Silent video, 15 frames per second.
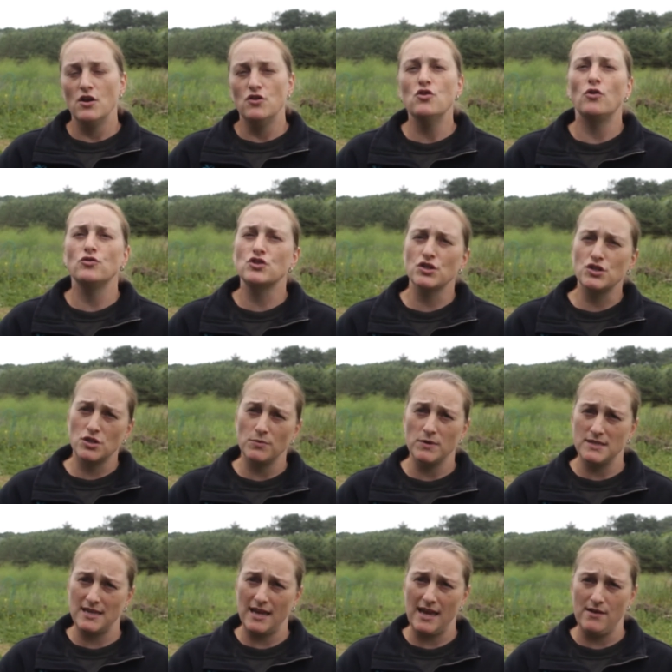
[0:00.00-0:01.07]
not just to
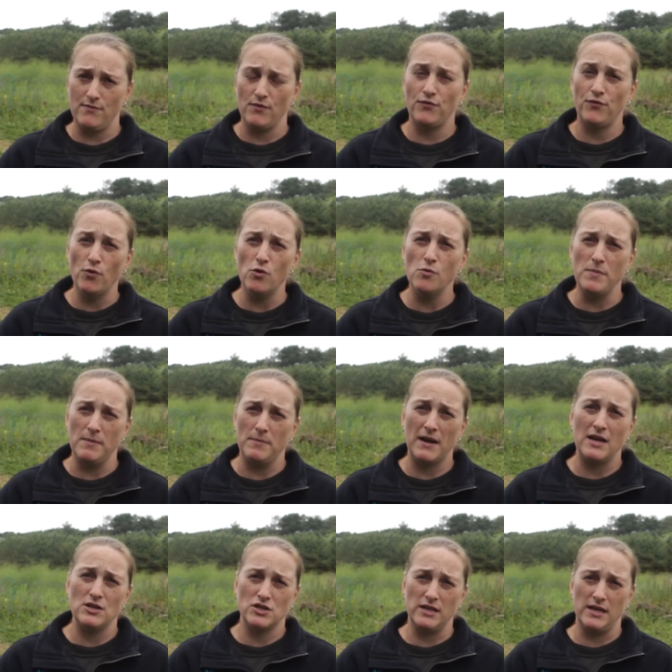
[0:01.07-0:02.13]
us here at Formby, but
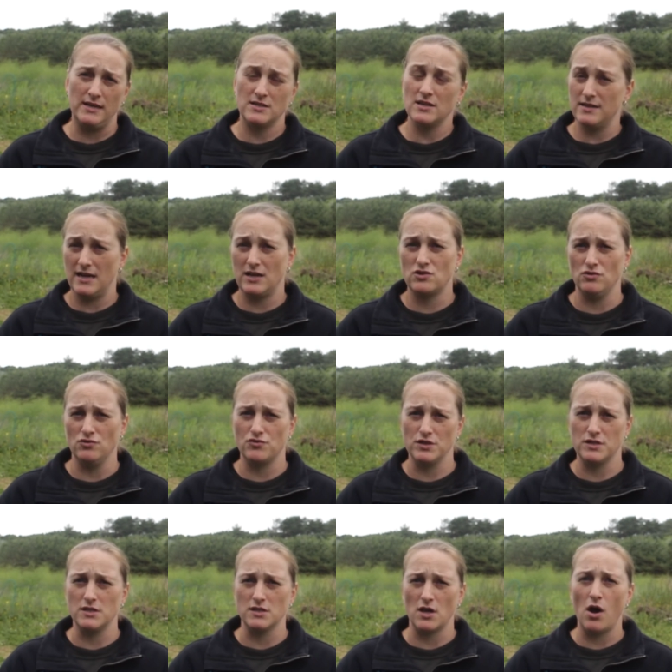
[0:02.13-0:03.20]
actually to the National
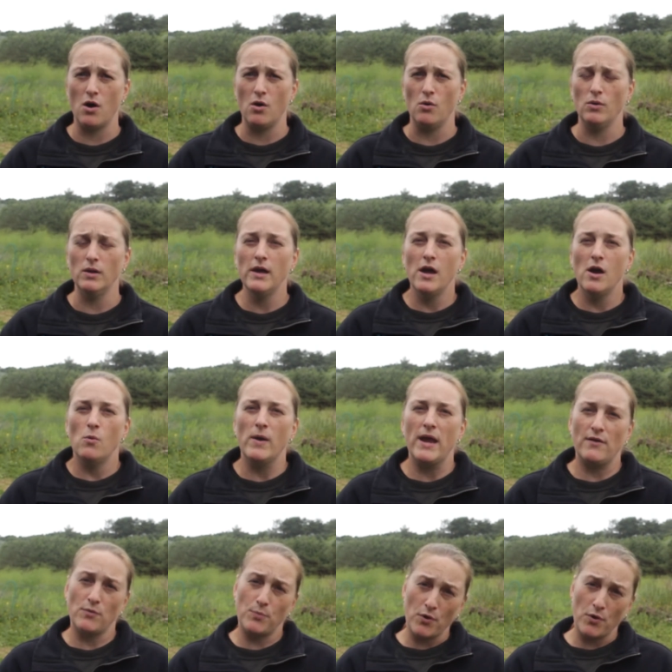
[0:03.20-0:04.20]
Trust as a whole. We have a